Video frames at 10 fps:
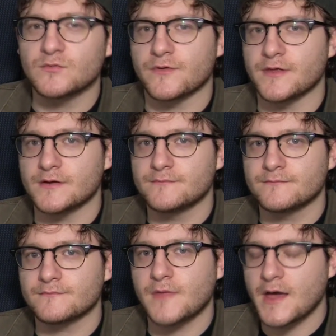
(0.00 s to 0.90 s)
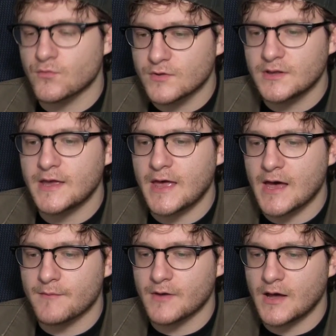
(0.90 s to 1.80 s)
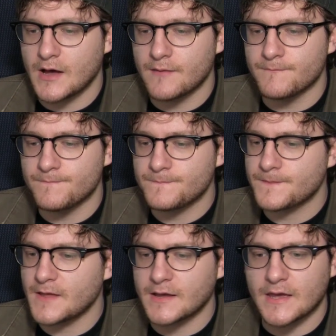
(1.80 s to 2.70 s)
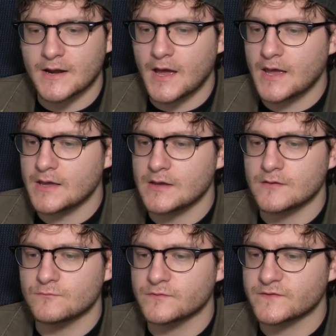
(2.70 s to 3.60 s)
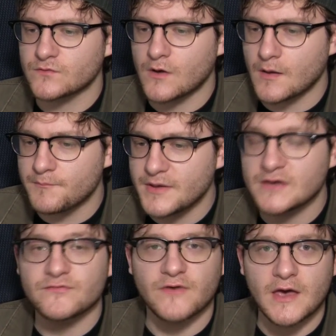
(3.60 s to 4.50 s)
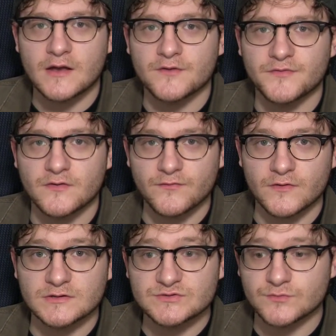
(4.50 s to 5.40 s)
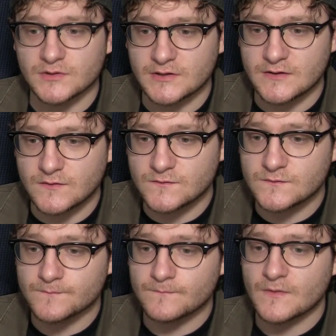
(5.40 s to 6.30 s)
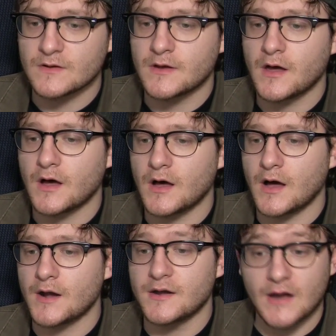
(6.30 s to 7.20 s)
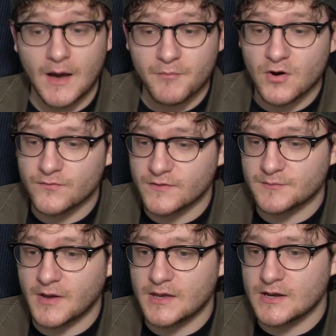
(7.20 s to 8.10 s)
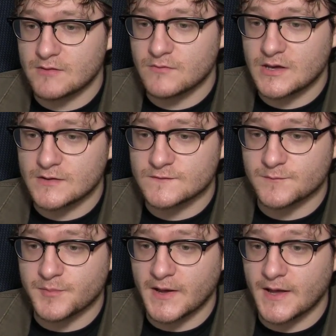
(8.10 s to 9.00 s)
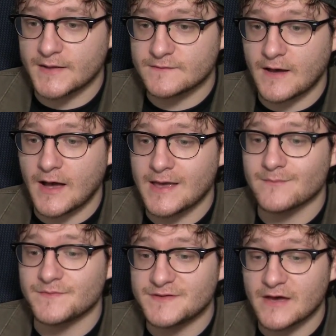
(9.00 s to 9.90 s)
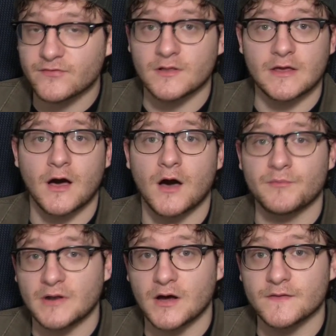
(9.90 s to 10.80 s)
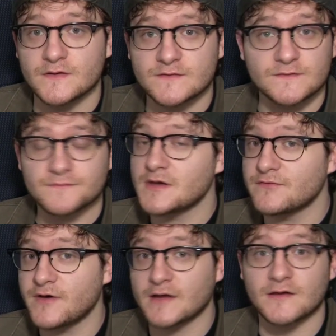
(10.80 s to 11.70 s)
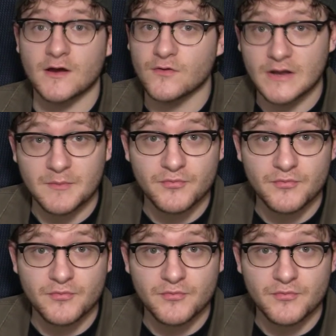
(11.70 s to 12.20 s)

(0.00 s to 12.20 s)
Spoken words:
good with it. I really am. Again, I was a big fan of their first release. Not perfect by any means, but I am definitely hopping on this. In fact, I already